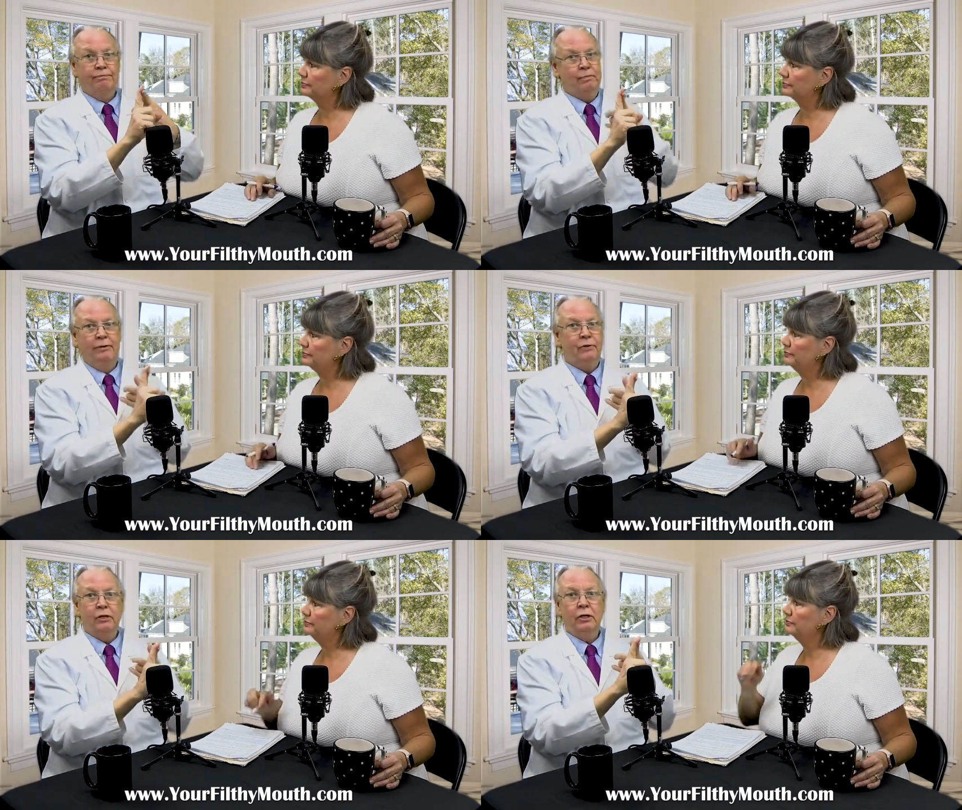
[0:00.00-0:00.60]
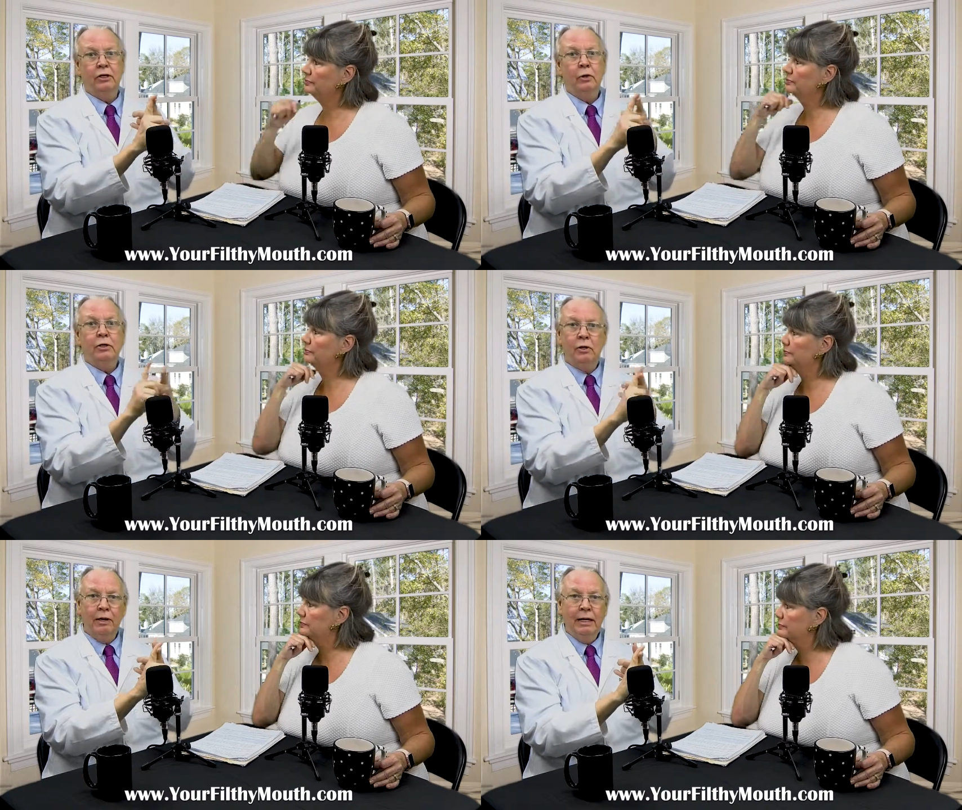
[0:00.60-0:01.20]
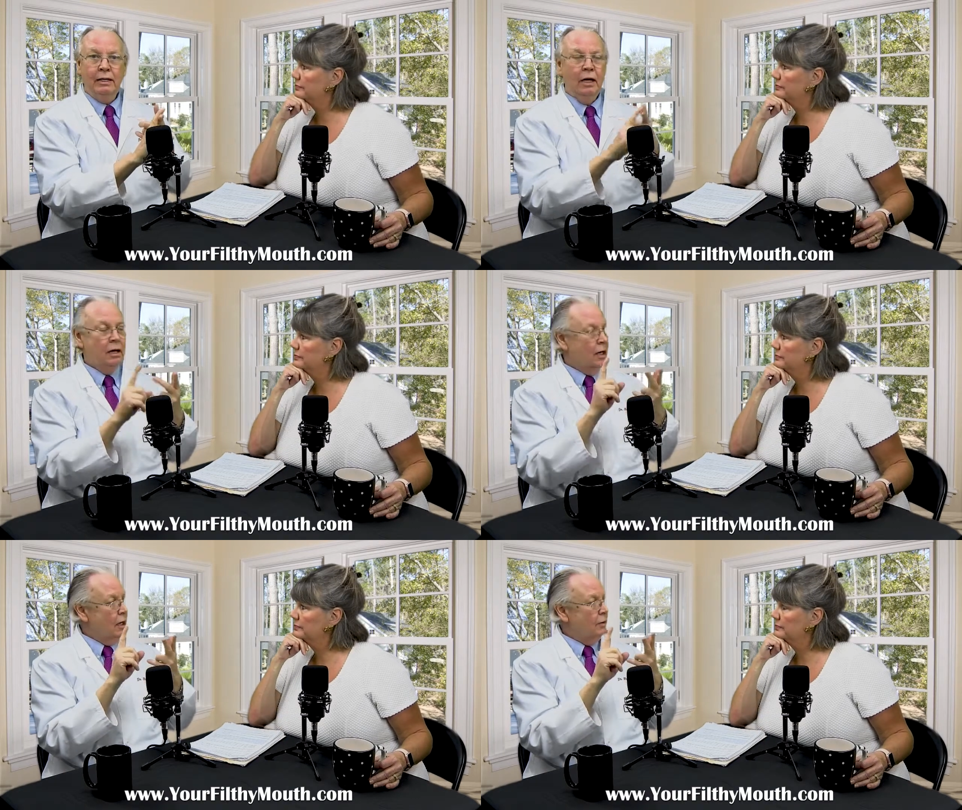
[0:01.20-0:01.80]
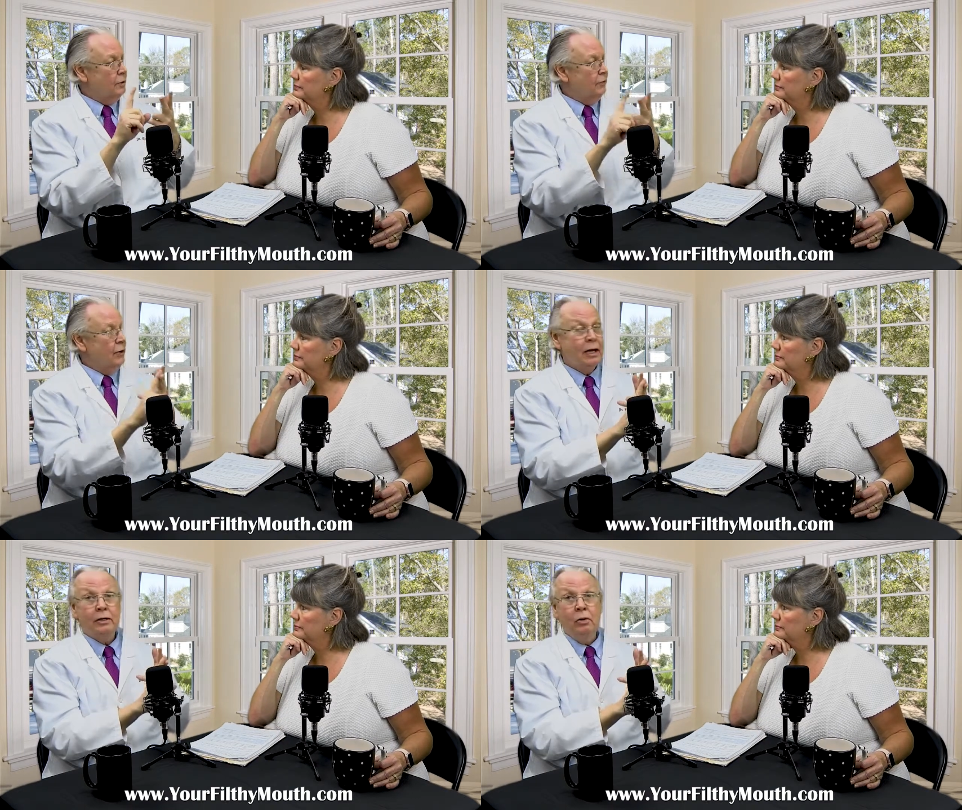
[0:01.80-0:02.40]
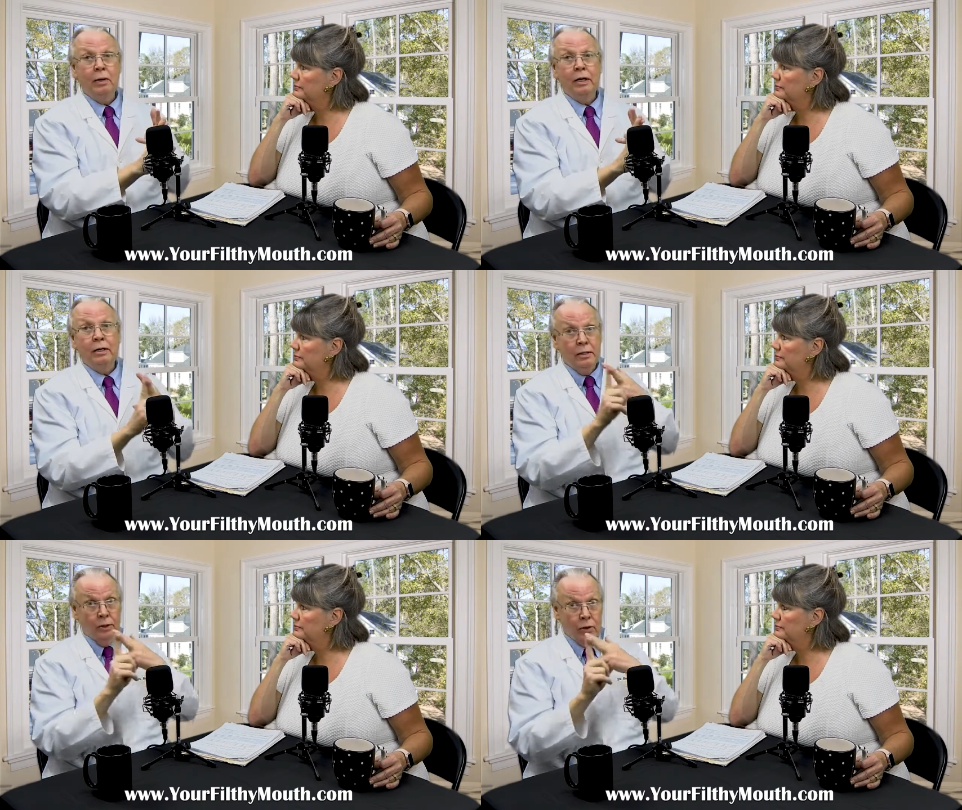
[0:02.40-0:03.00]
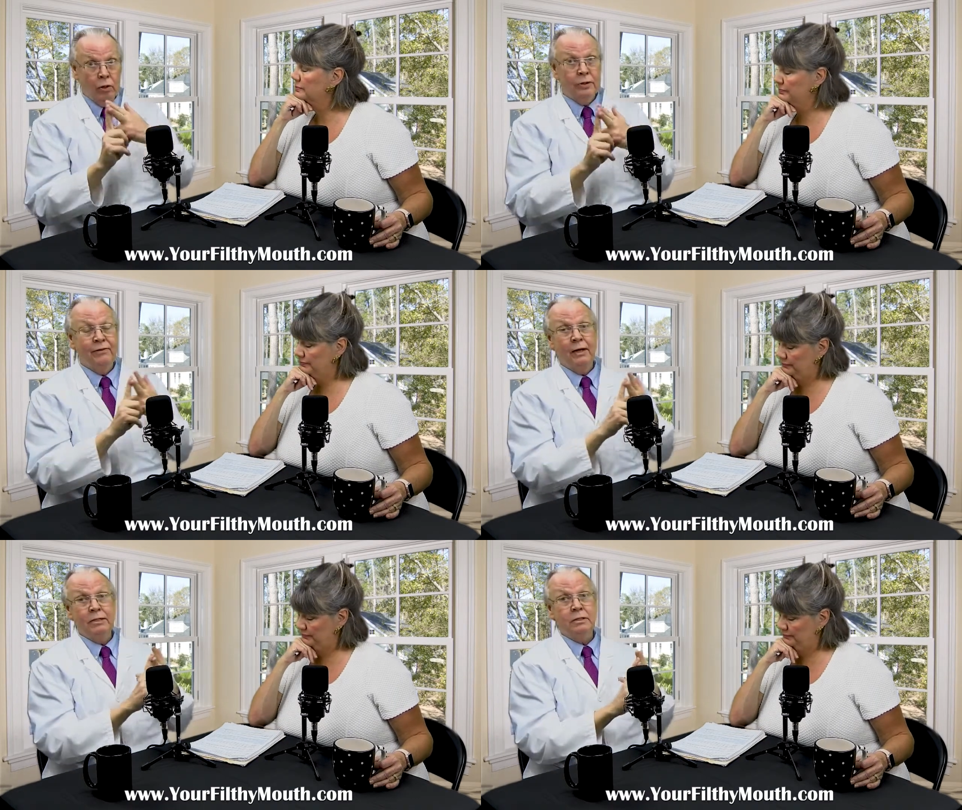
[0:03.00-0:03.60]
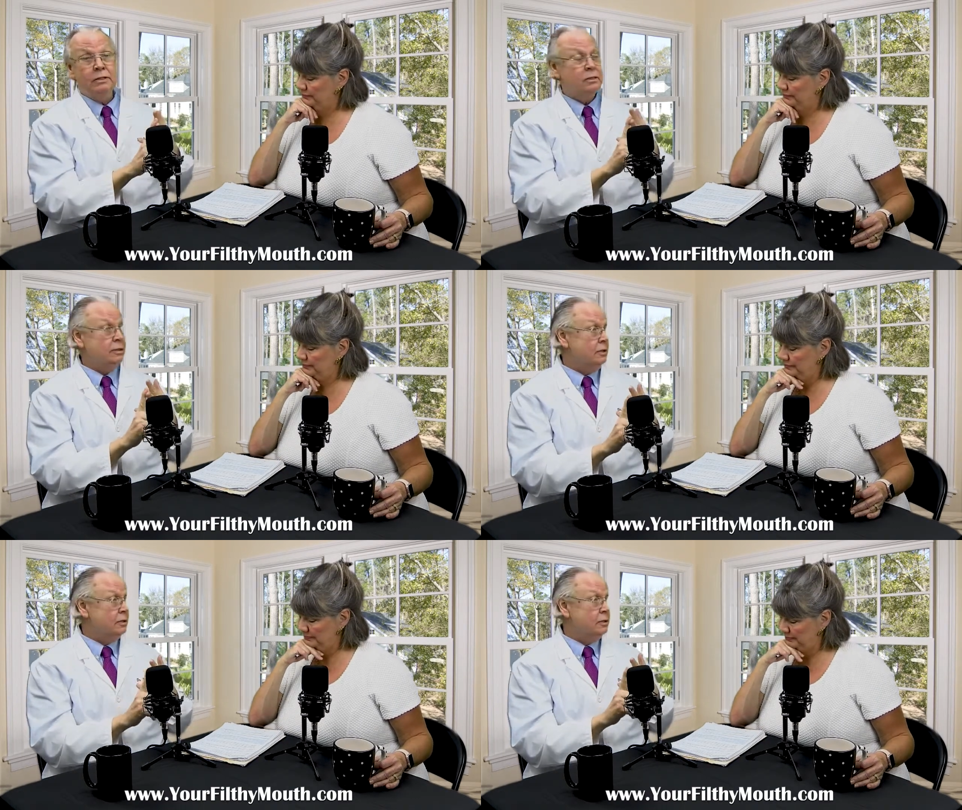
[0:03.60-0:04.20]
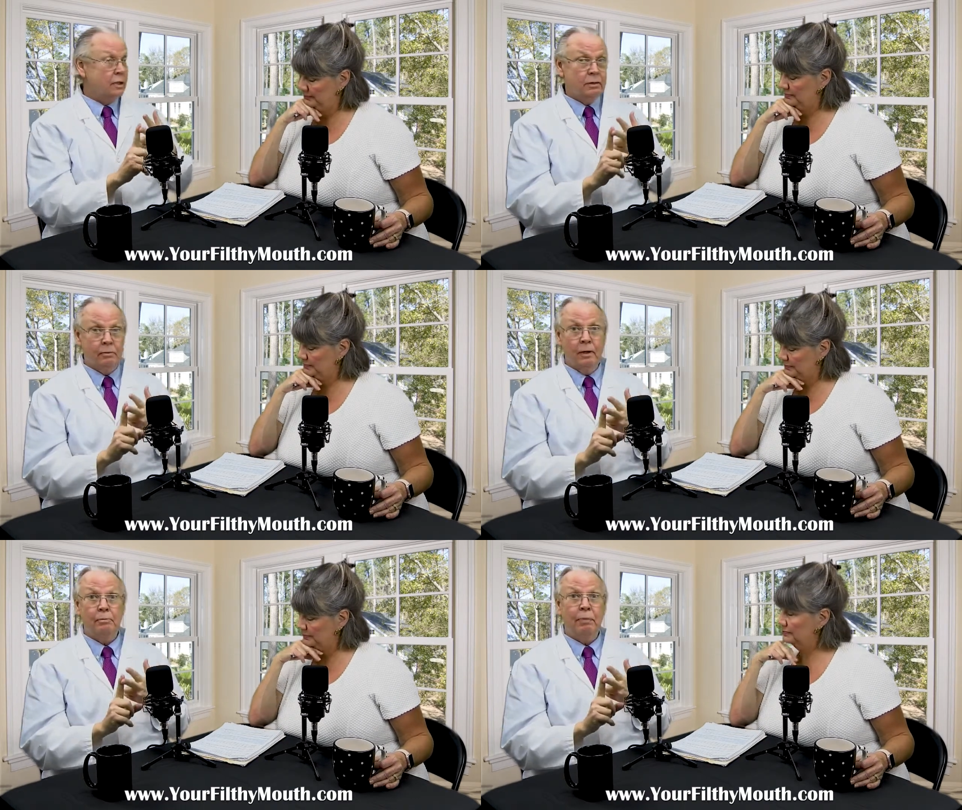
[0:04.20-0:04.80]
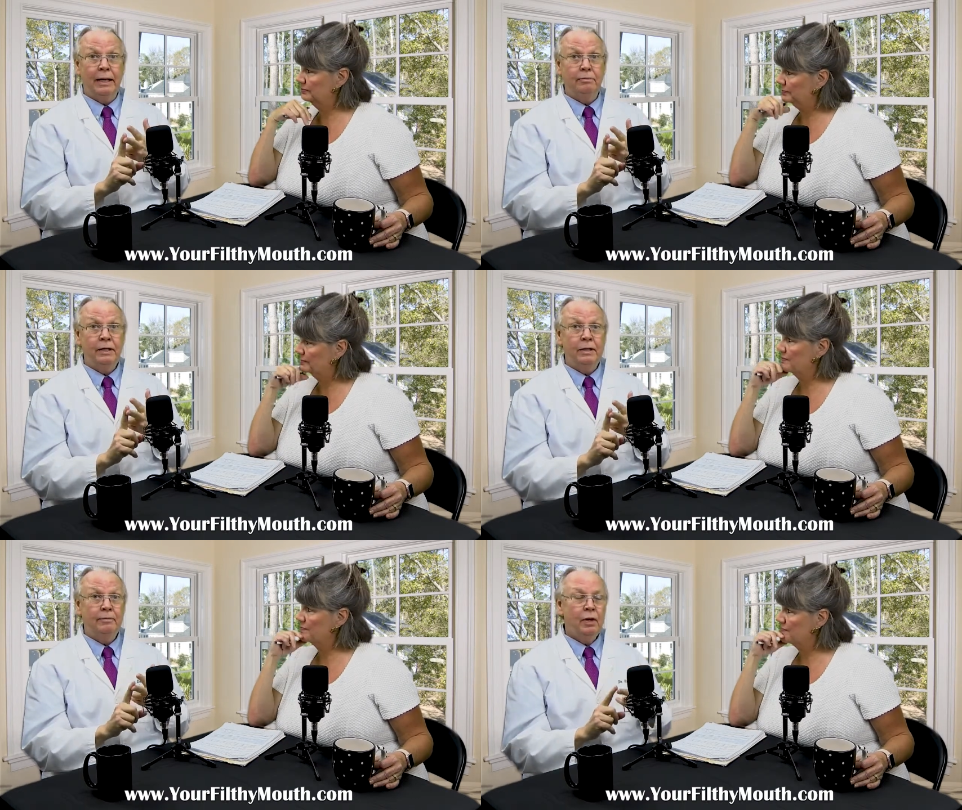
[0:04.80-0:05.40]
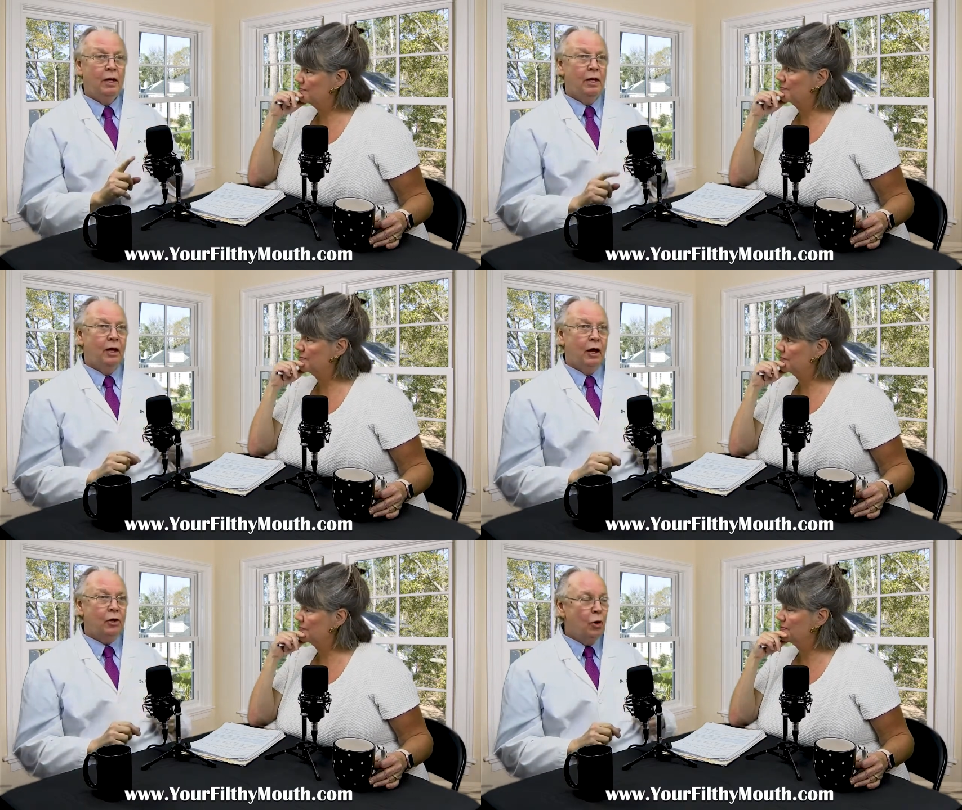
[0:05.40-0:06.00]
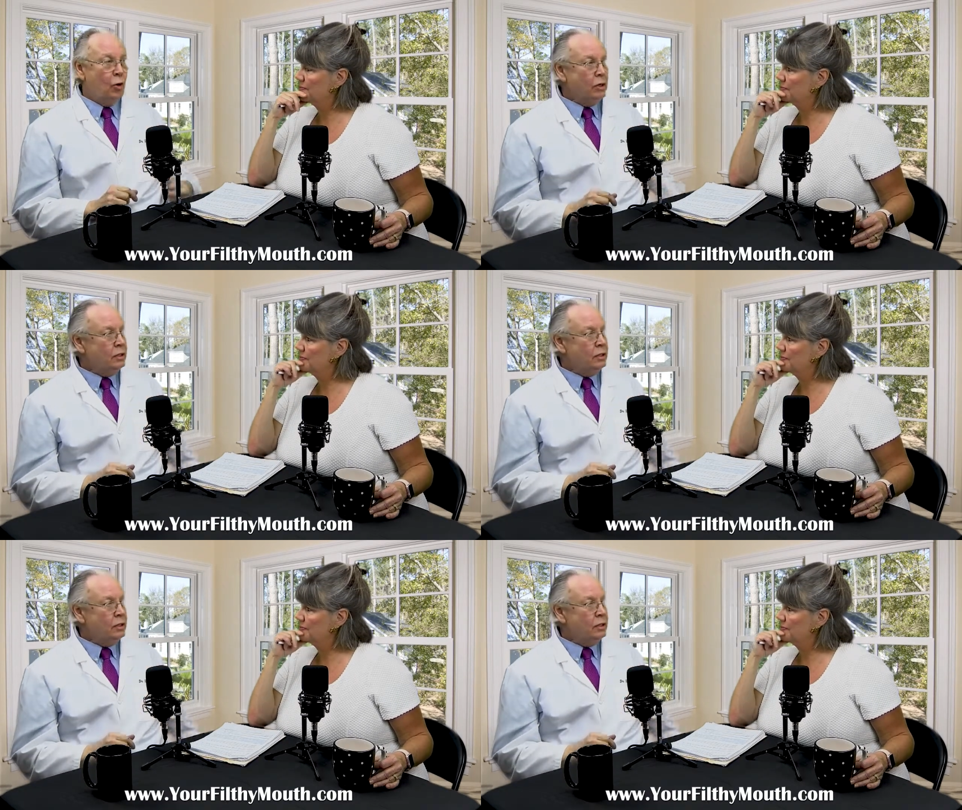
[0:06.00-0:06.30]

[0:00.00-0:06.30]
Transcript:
Speaker 1: if you're going to do it, great. Um, if you're not going to wear it, oral devices hmm. is uh, plan B. According to